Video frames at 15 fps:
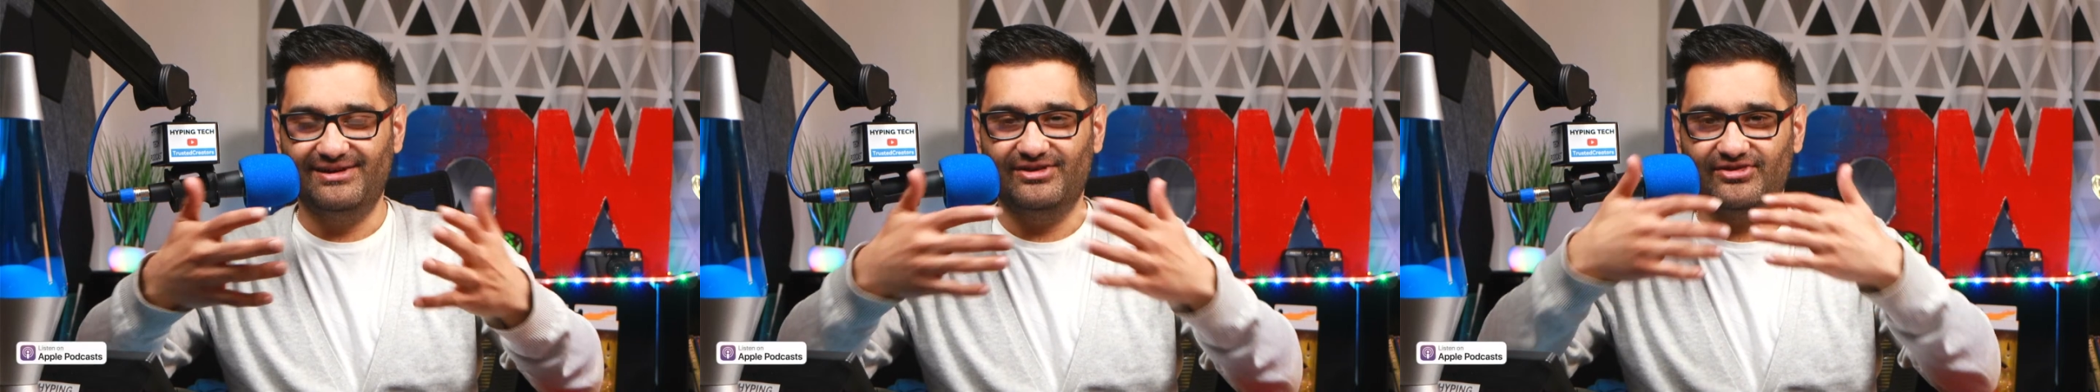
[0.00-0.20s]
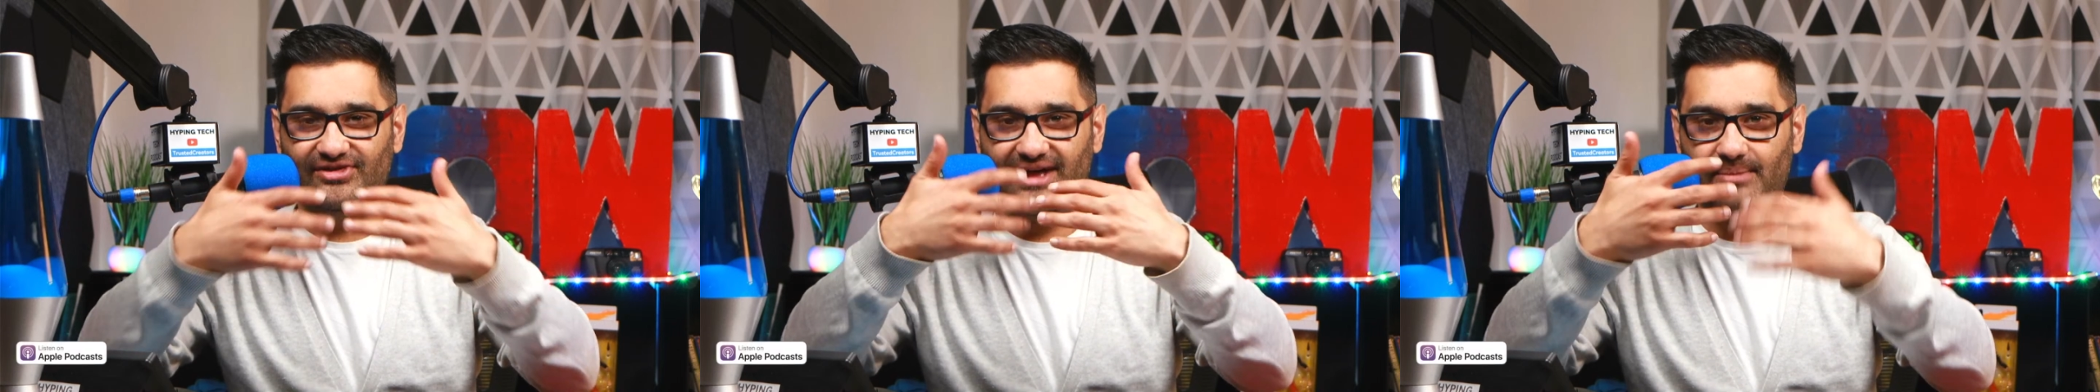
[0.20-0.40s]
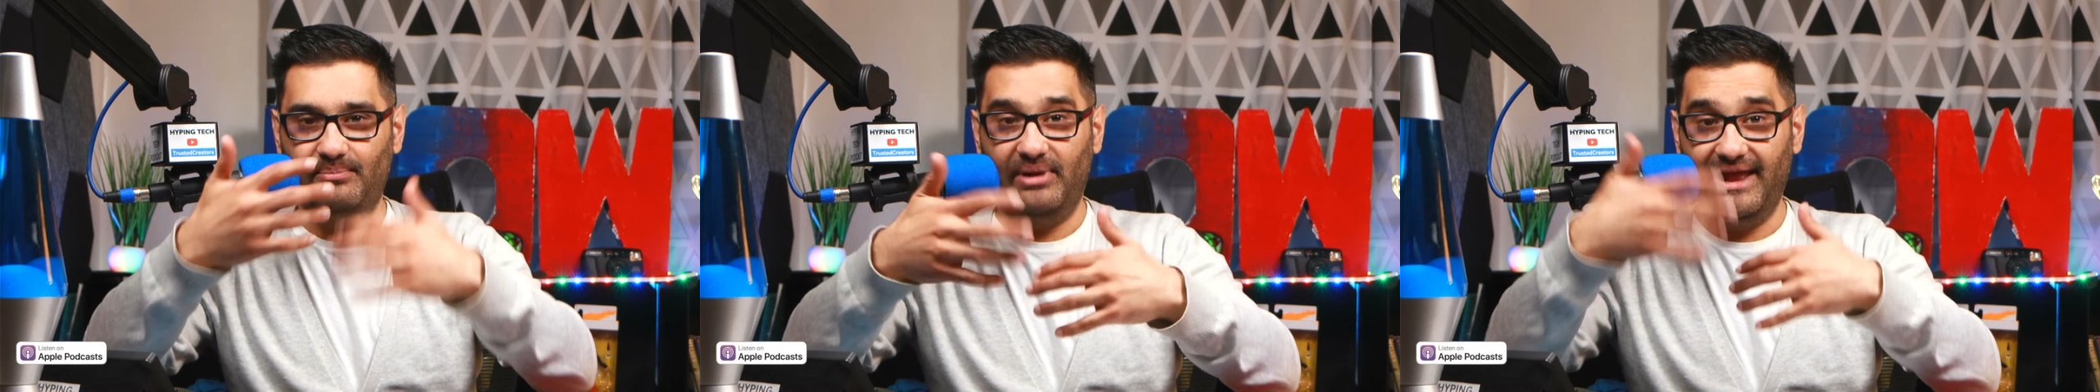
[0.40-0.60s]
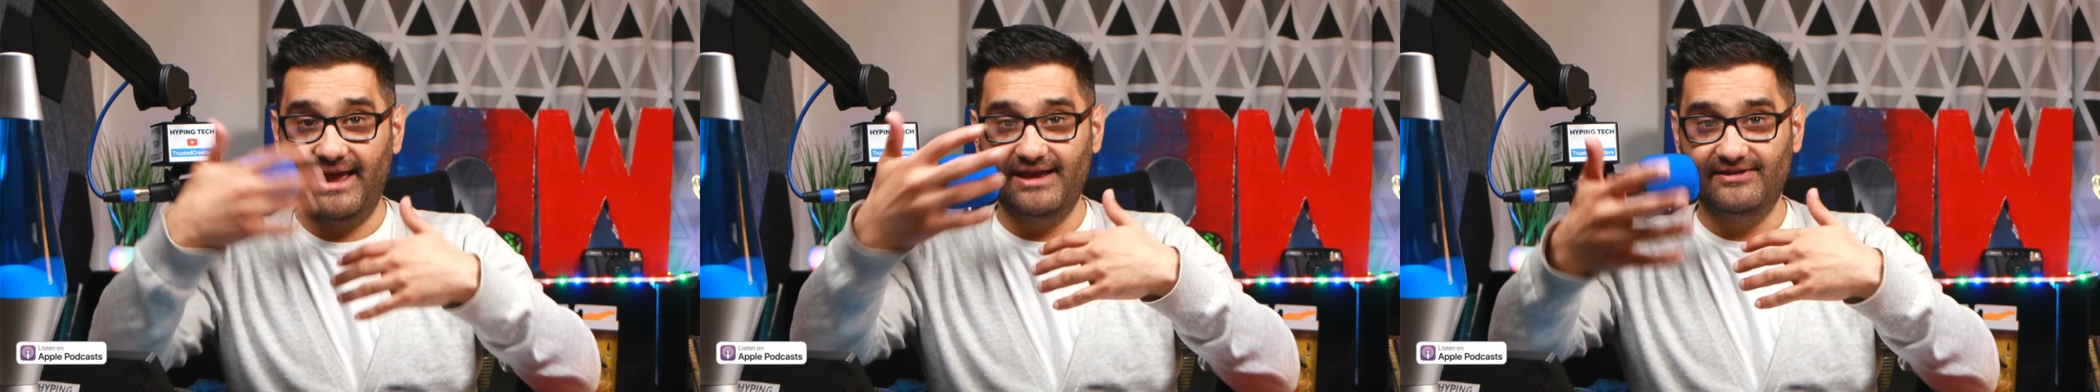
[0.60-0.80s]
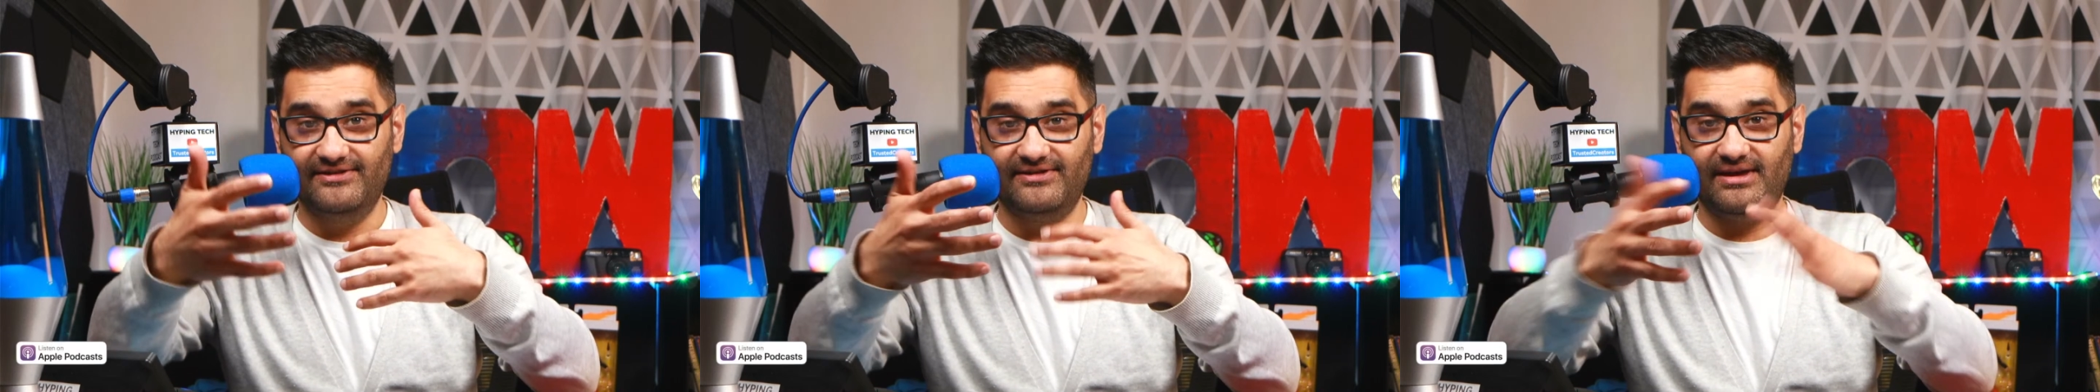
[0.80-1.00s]
So that
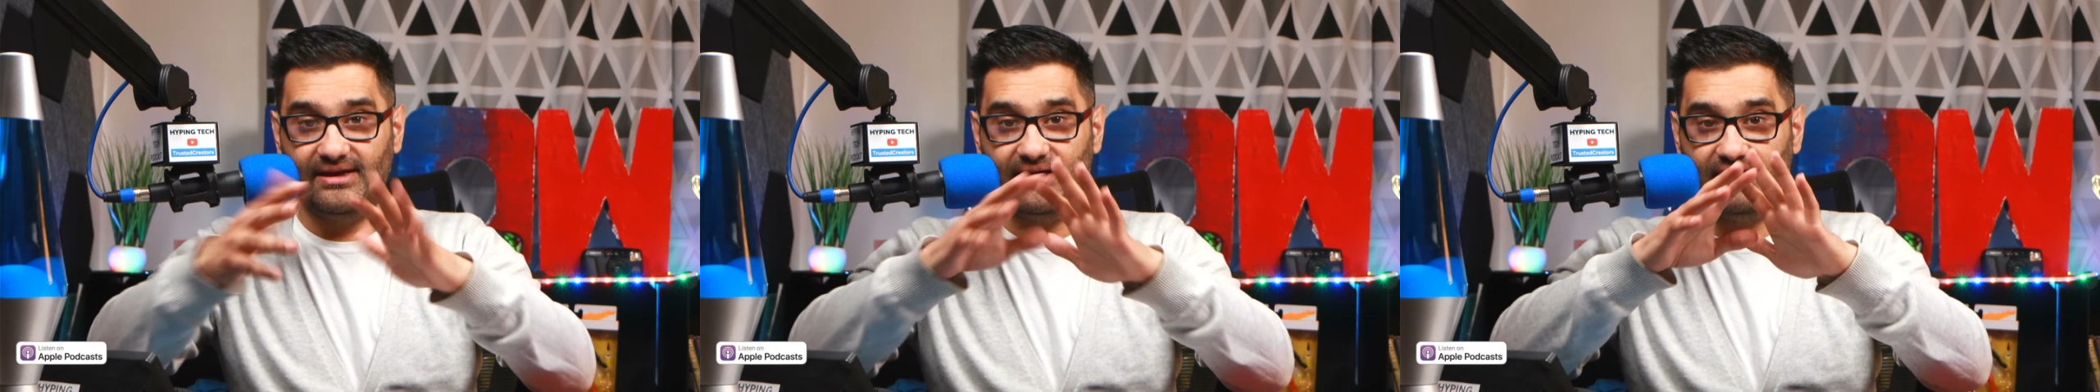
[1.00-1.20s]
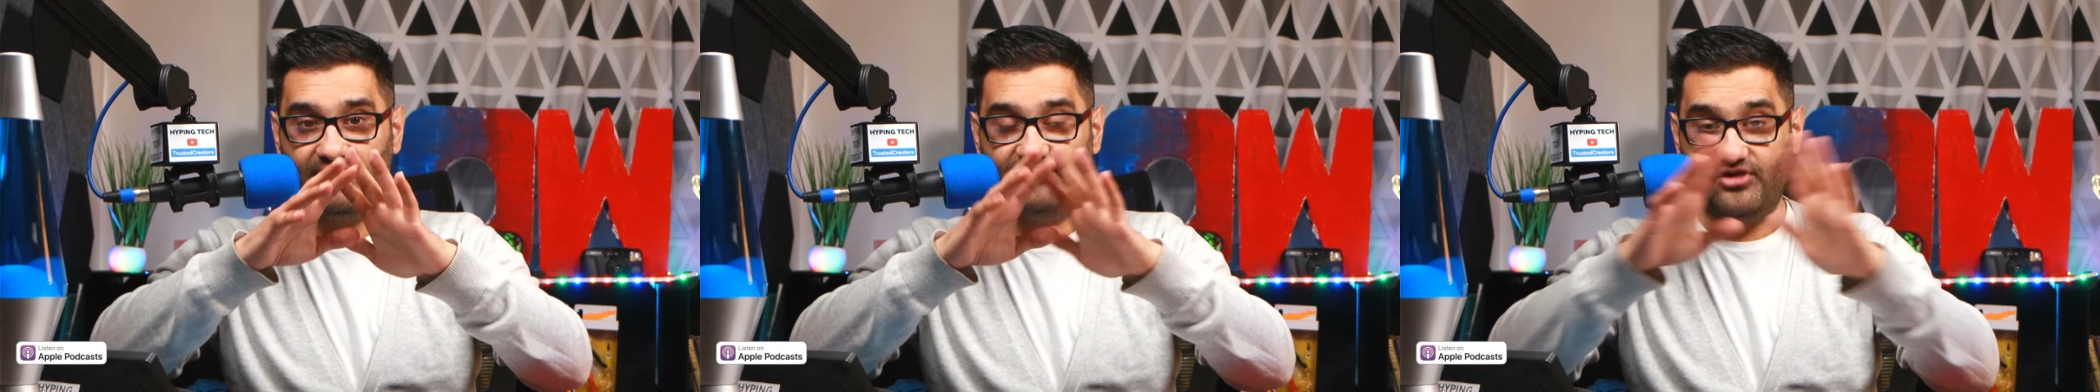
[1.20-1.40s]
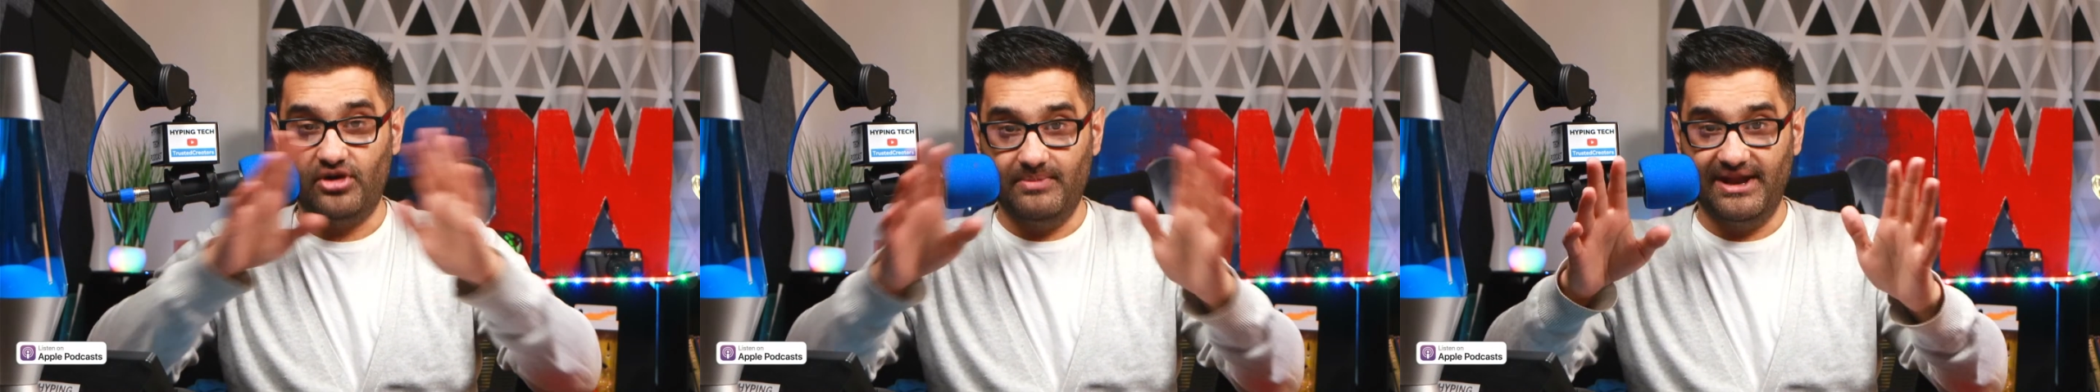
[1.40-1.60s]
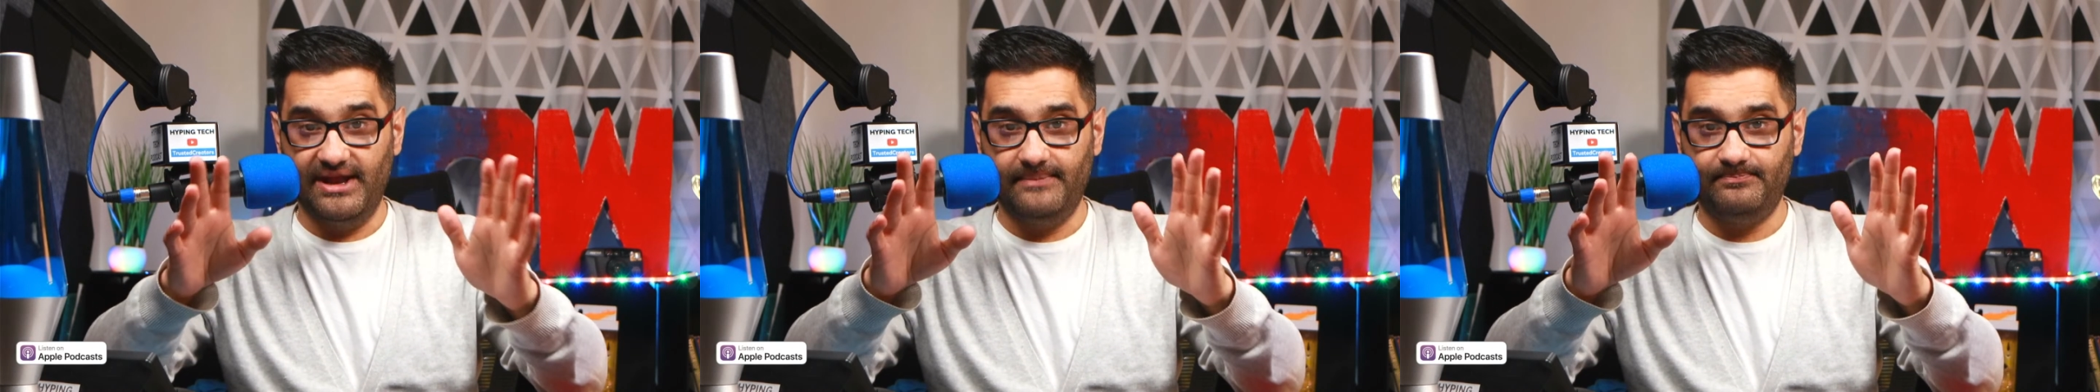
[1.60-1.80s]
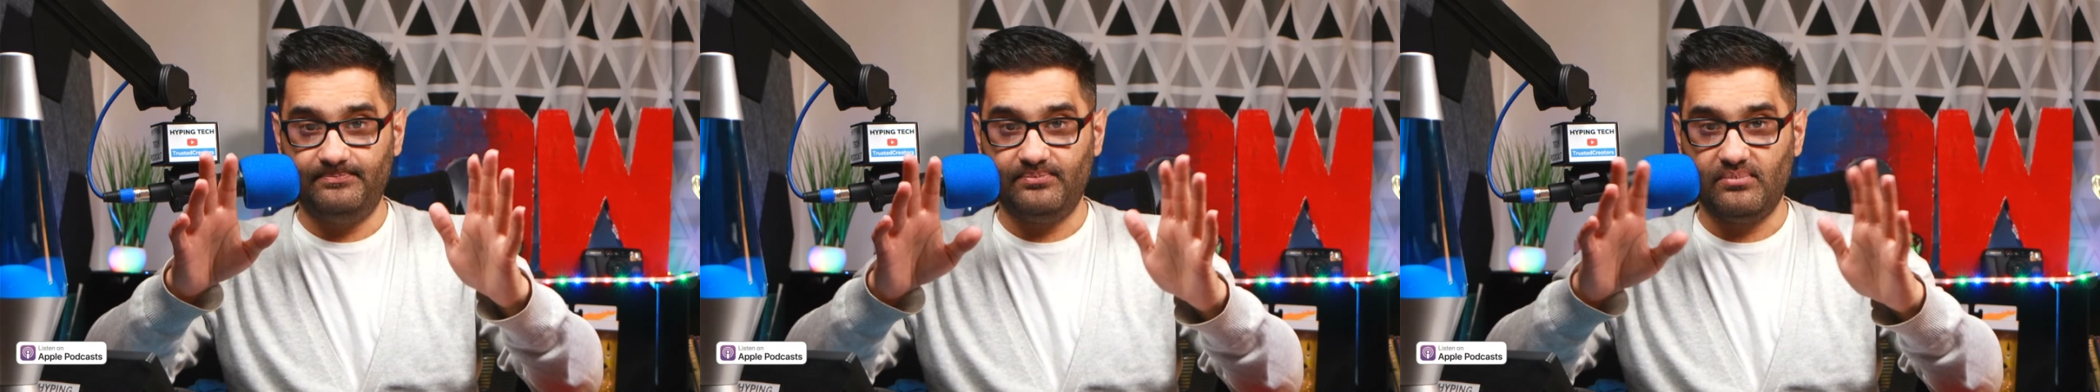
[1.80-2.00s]
plays for a minute.